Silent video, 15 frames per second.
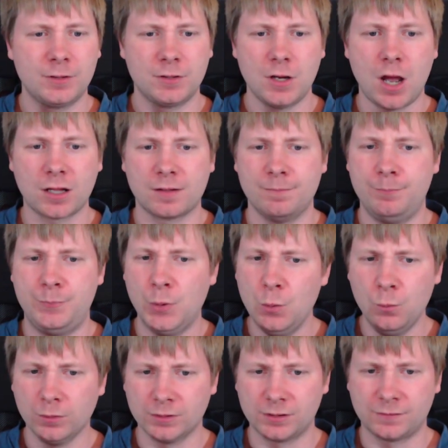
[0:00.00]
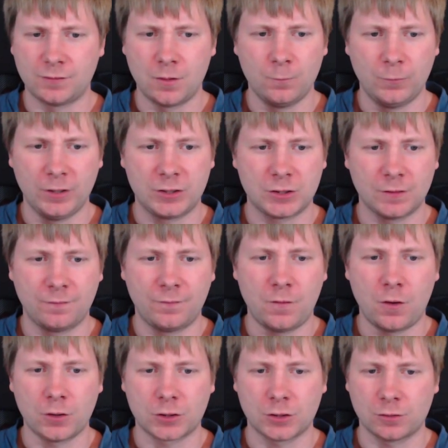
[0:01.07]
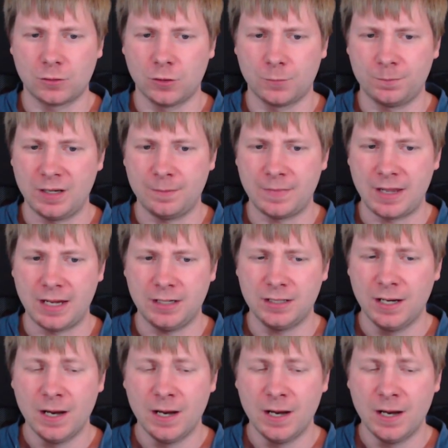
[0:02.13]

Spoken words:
not boons from which a fortune could be made.